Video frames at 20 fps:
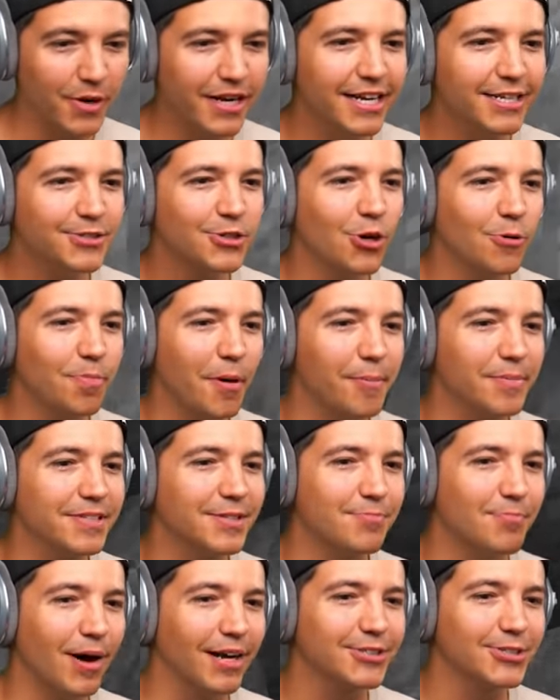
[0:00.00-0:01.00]
we need to scoop up
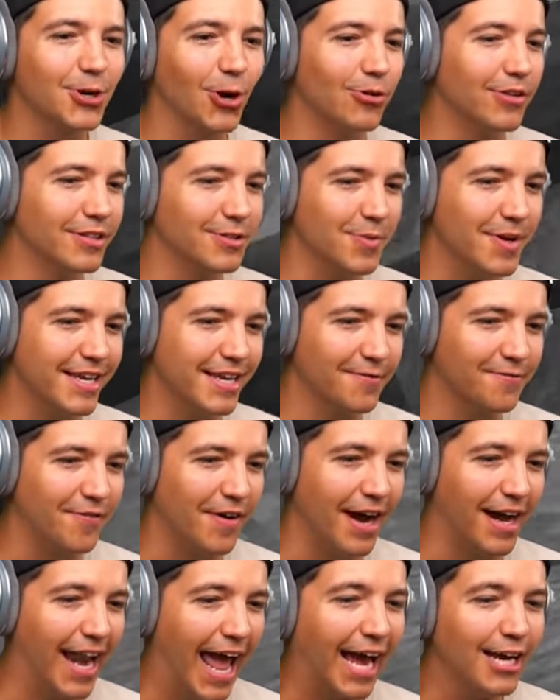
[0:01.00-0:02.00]
as much gold as we can
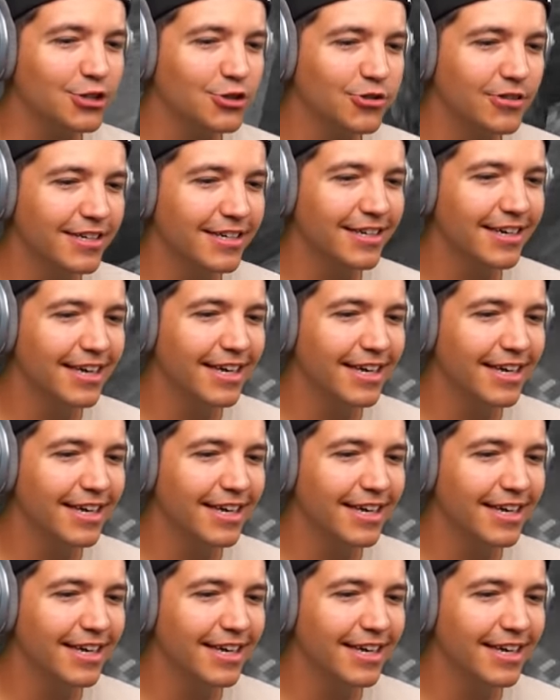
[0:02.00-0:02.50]
find. Actually,